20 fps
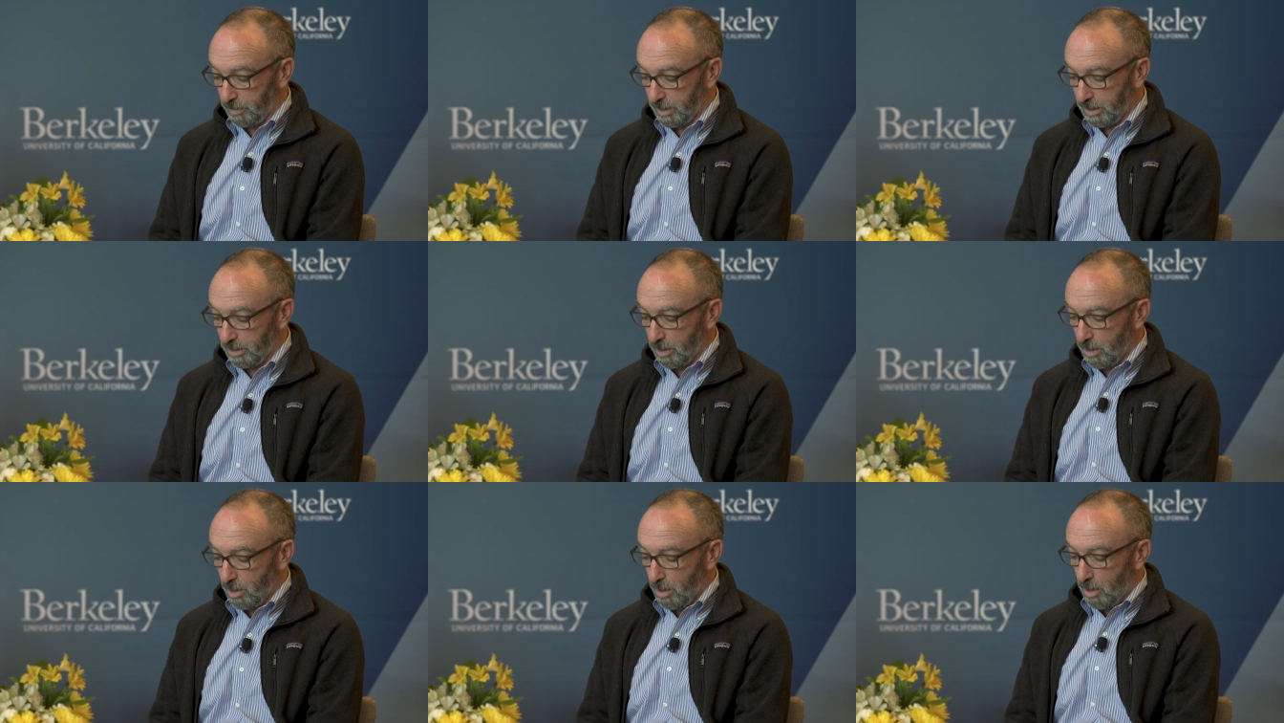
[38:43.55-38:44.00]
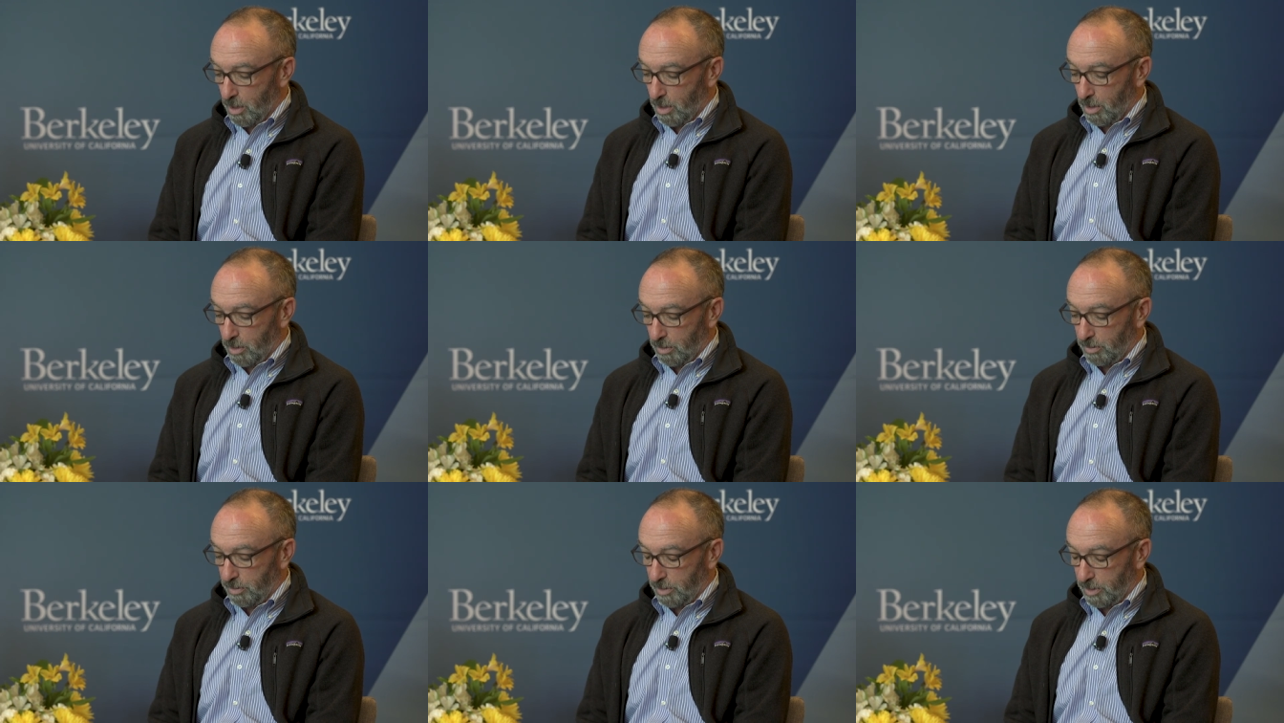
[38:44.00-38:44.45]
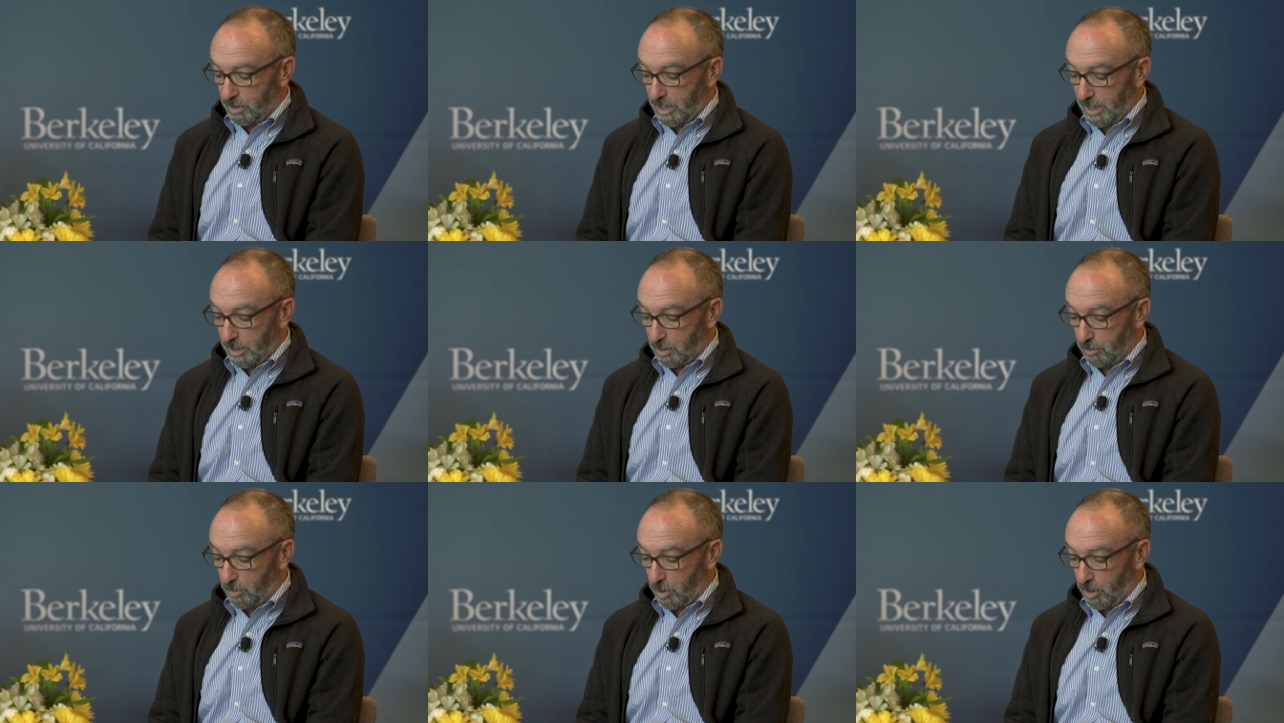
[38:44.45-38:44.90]
But the
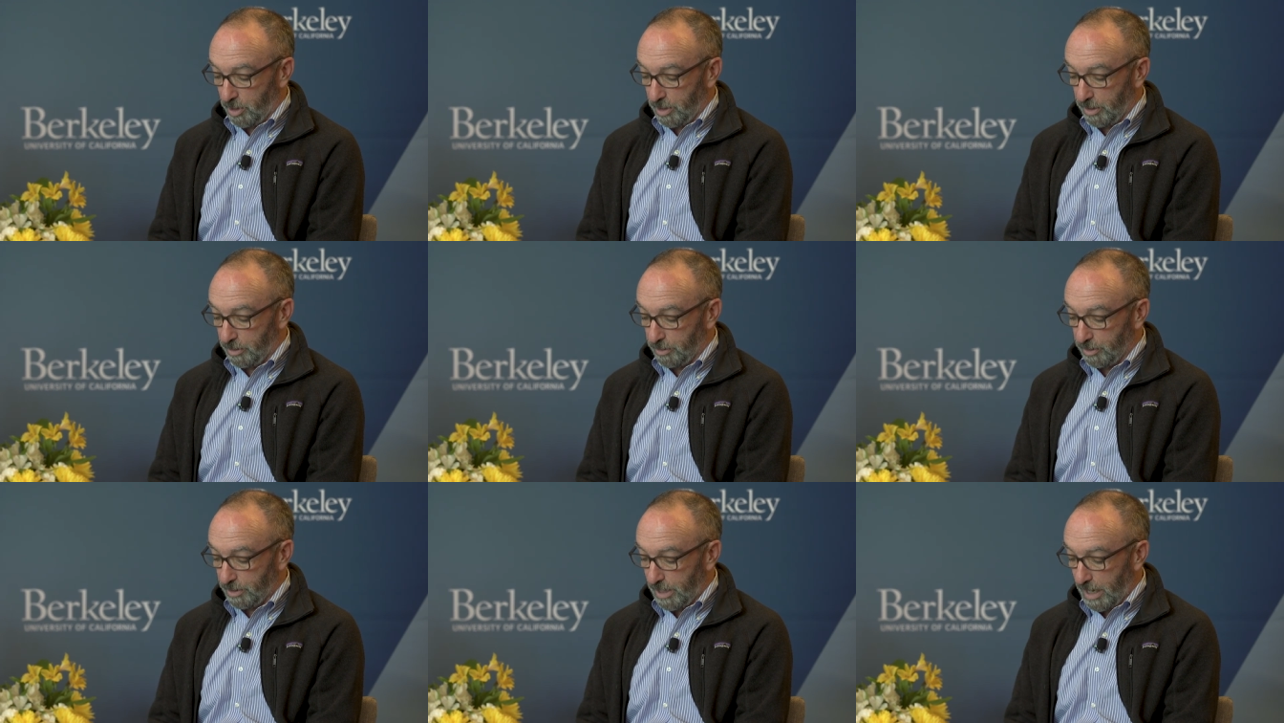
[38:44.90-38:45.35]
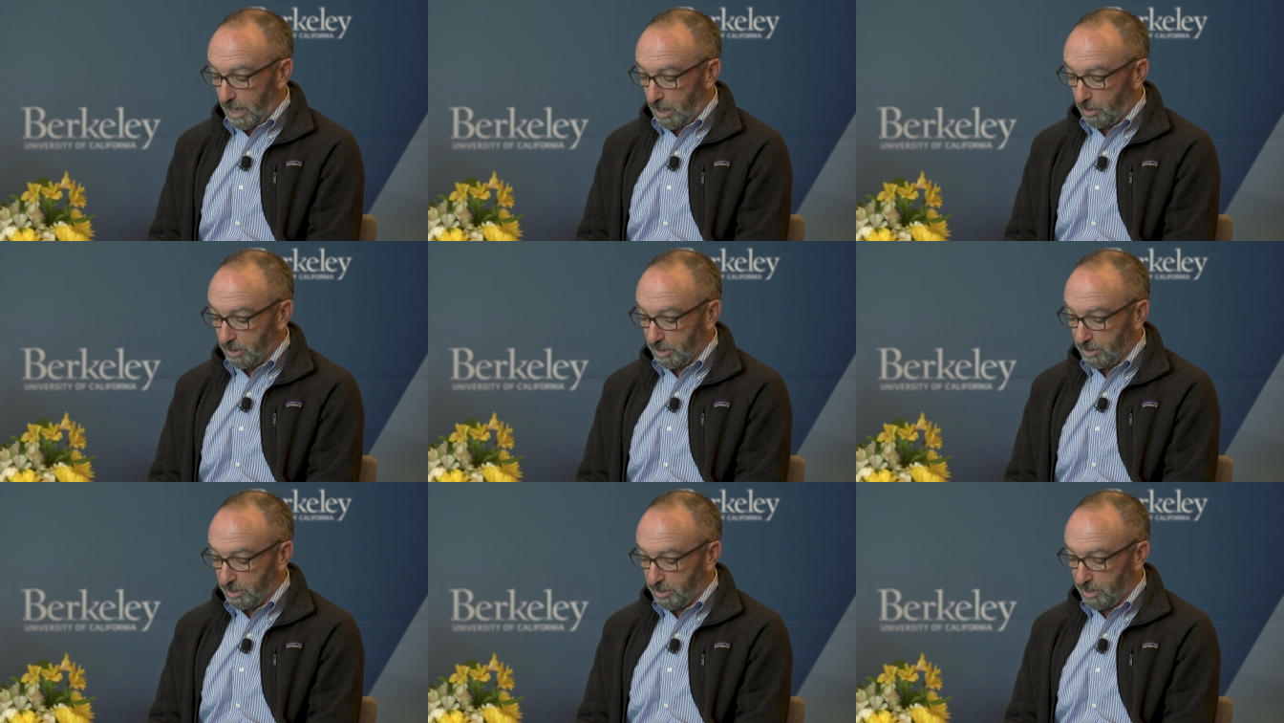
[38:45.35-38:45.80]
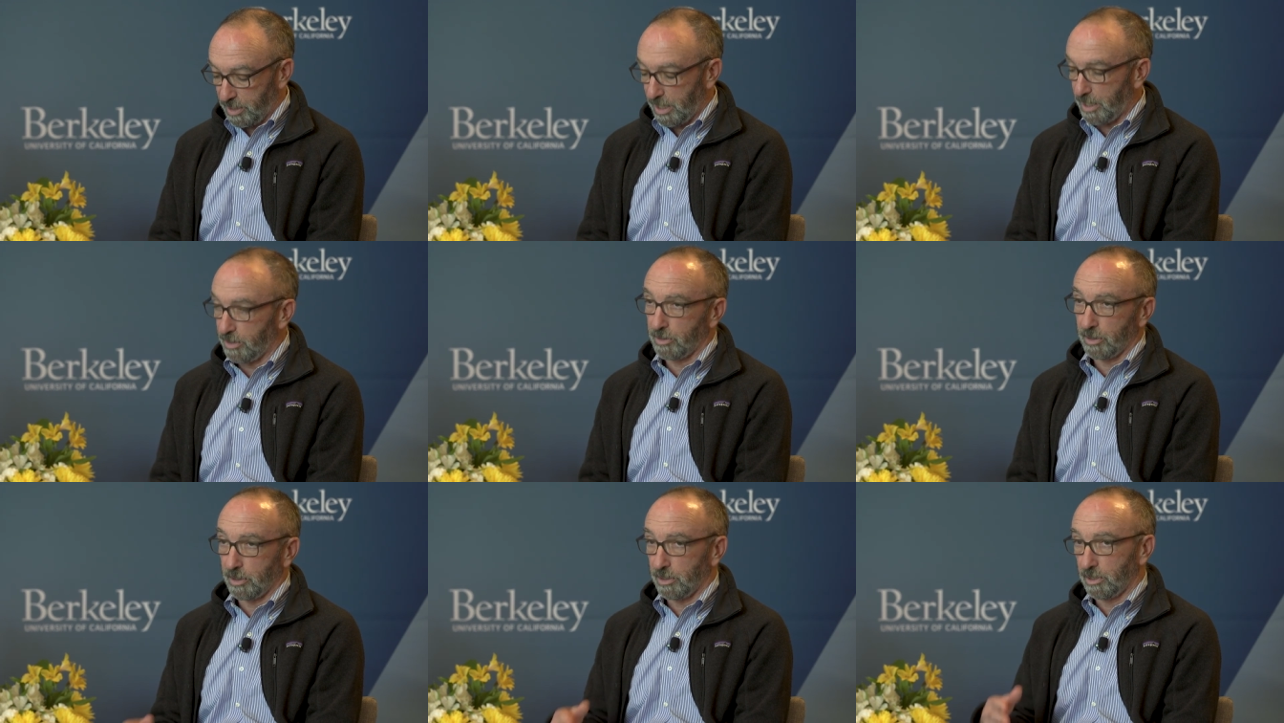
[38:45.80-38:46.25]
second part here is how can
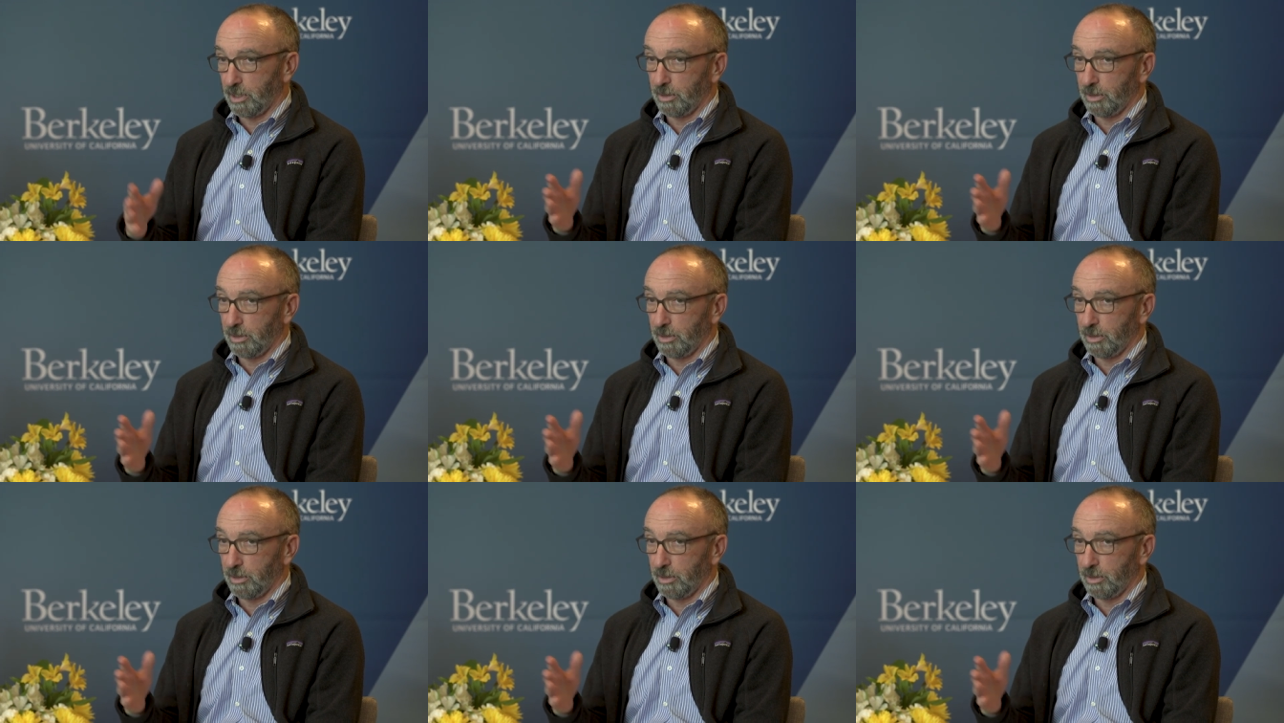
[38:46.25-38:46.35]
centers,